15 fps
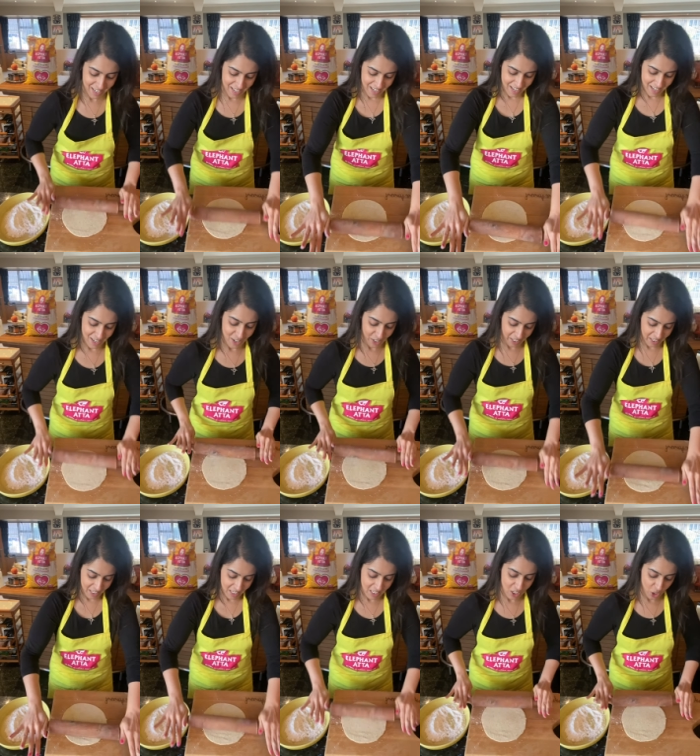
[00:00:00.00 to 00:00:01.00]
like this,
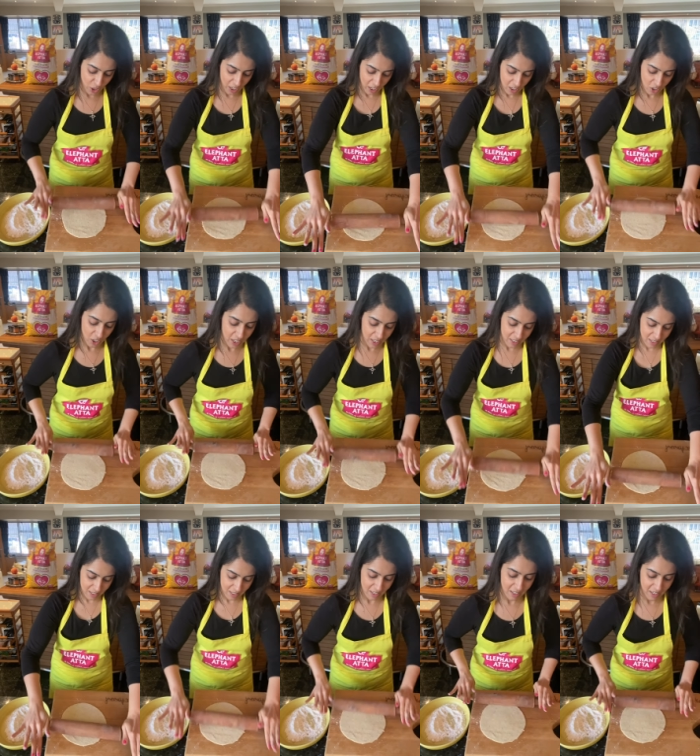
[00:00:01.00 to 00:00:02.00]
and you get a nice,
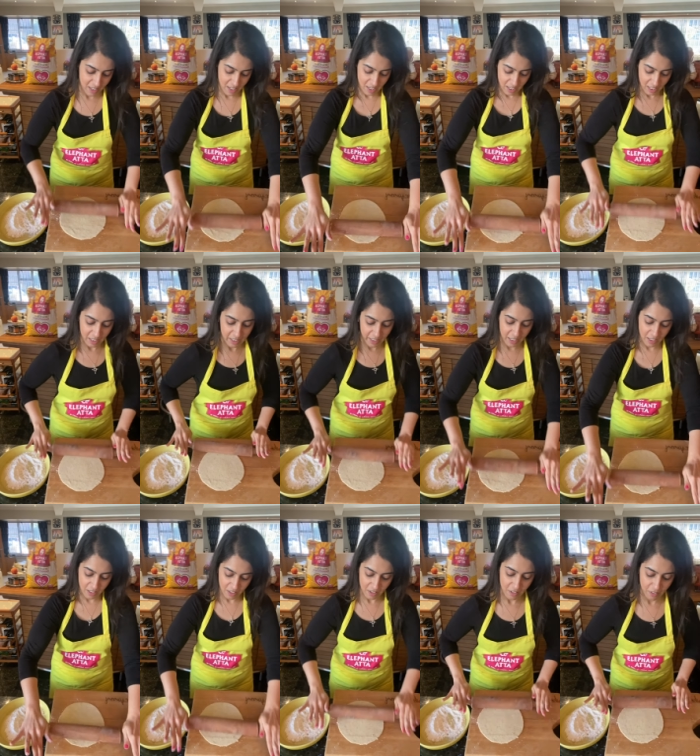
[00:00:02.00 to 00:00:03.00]
clean
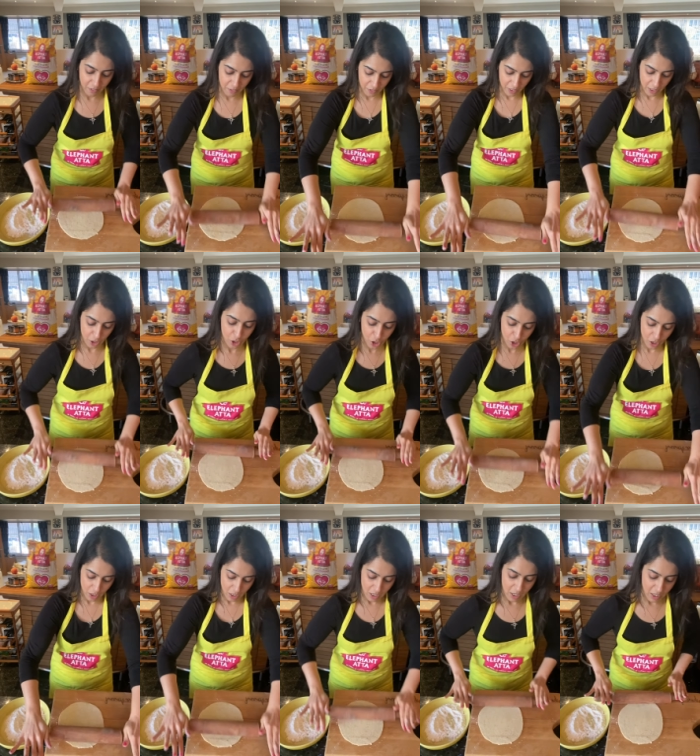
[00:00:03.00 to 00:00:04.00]
finish
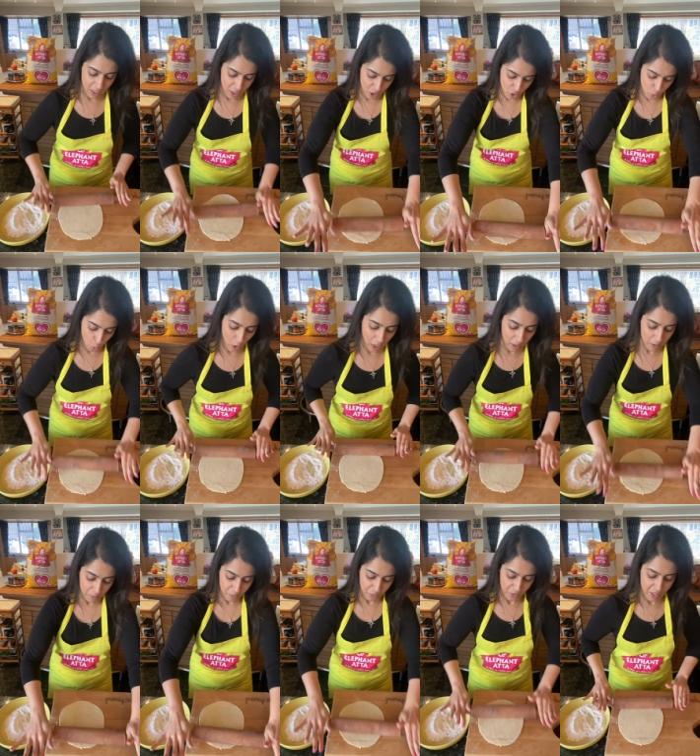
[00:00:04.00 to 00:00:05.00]
as well.
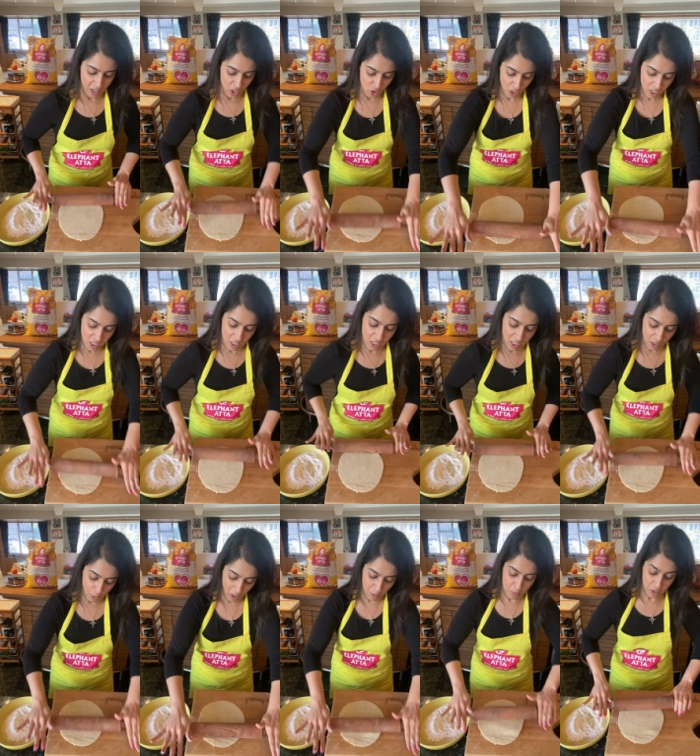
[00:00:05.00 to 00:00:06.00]
So I see
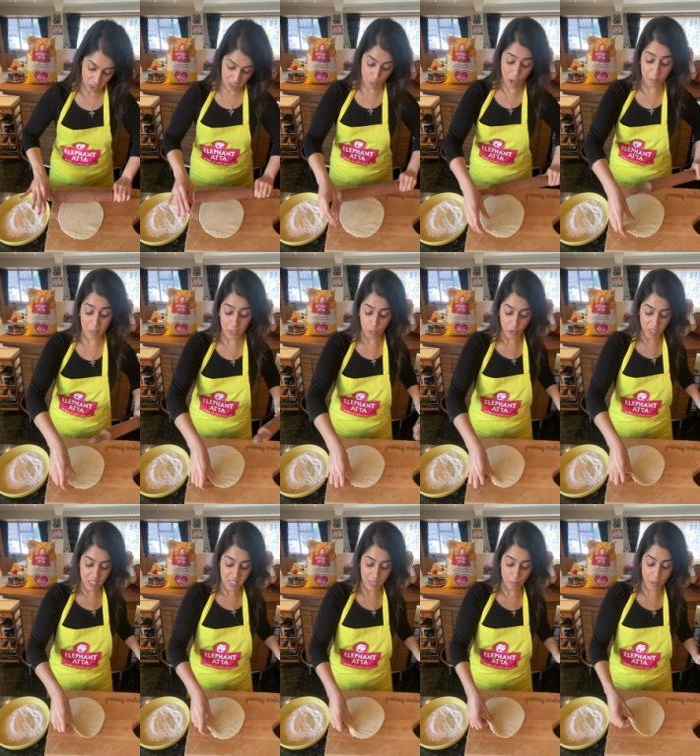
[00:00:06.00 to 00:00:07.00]
what I mean when I say
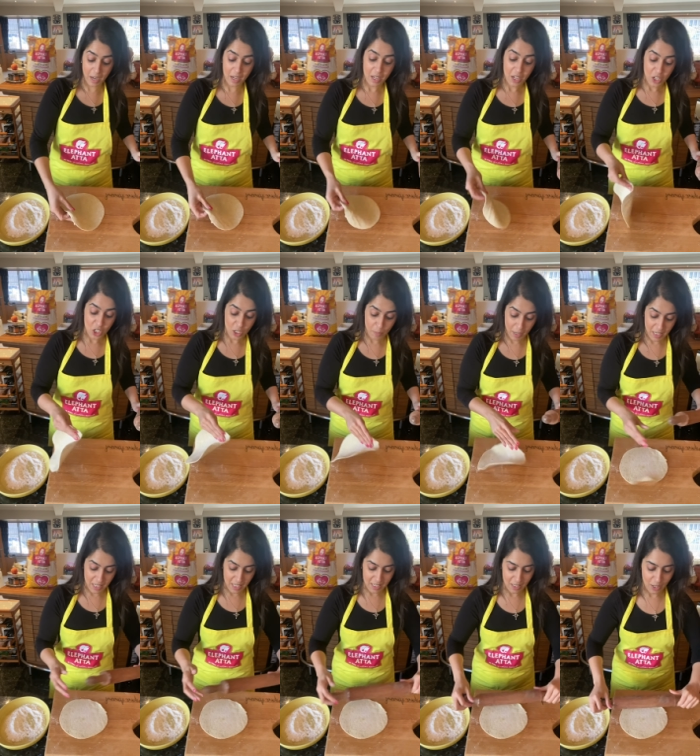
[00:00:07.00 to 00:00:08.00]
my chapattis
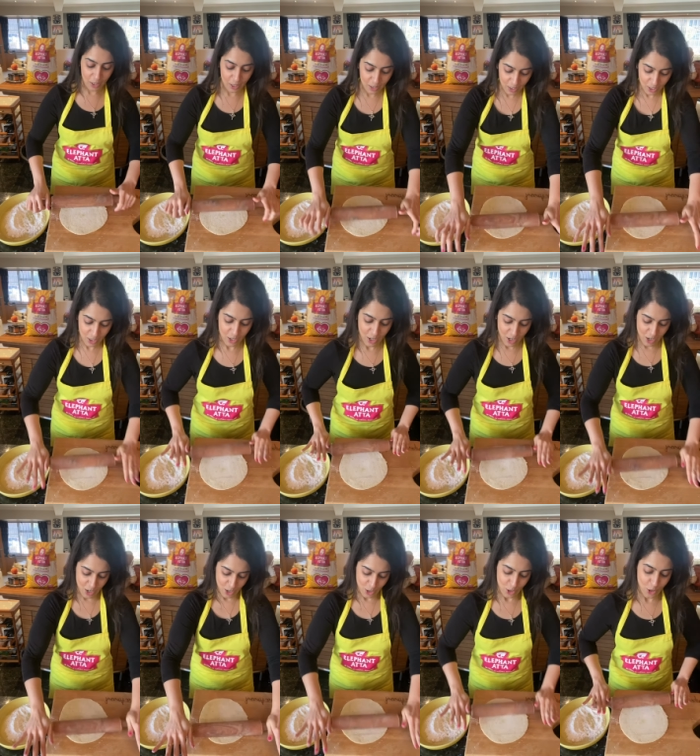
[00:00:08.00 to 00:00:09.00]
are
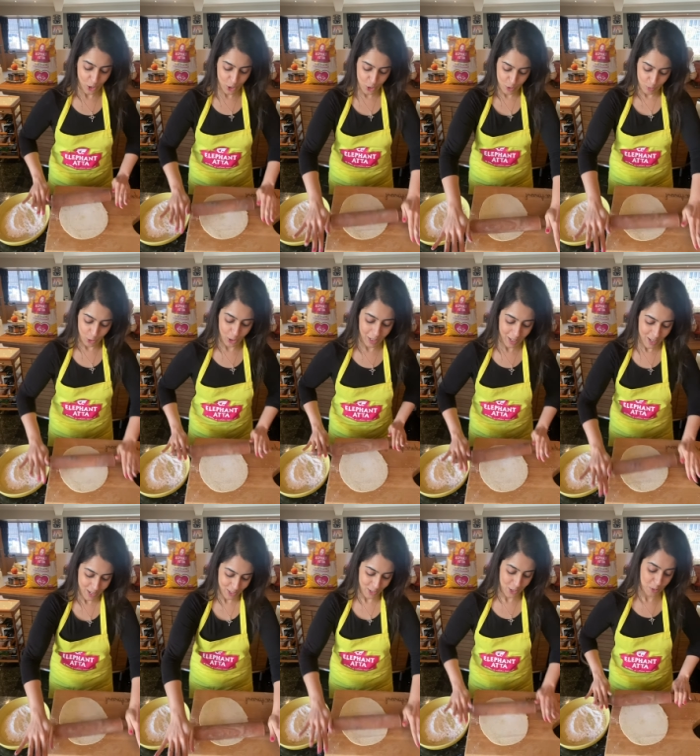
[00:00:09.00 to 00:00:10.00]
not too small, not
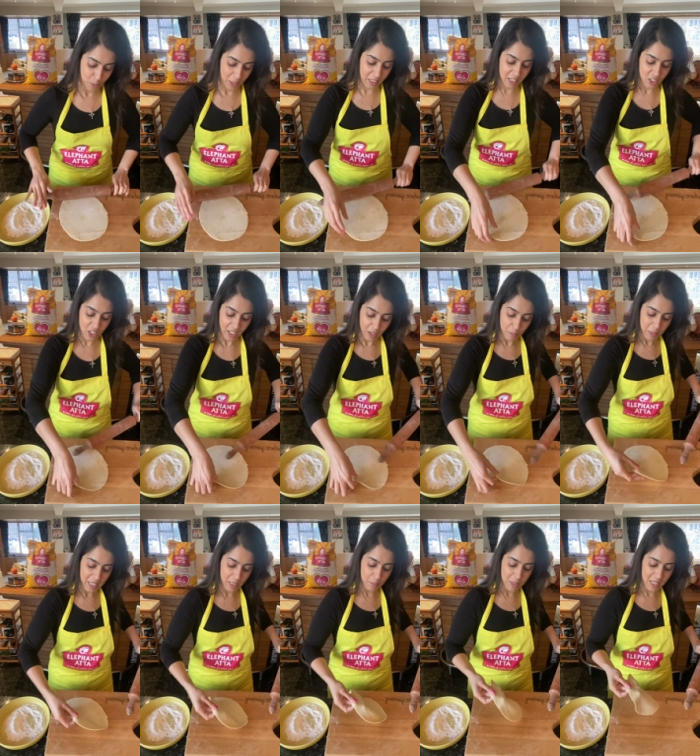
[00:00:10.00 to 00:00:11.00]
too big. They're just like a medium
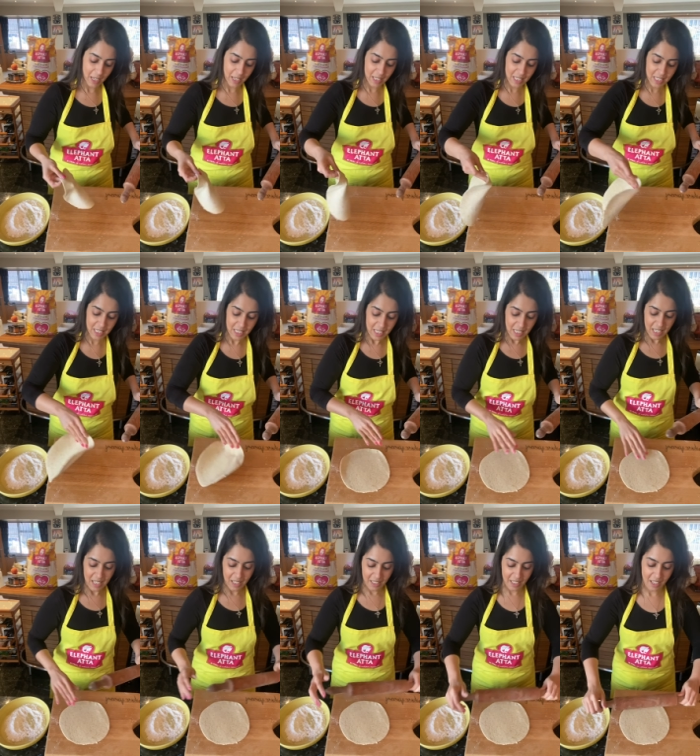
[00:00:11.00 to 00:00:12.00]
size. I
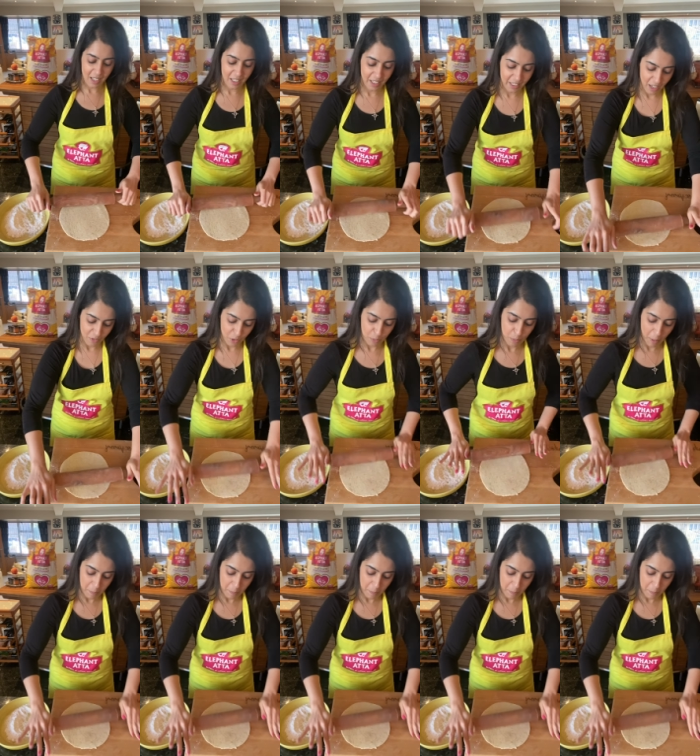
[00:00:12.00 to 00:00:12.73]
think I learned that from Mum.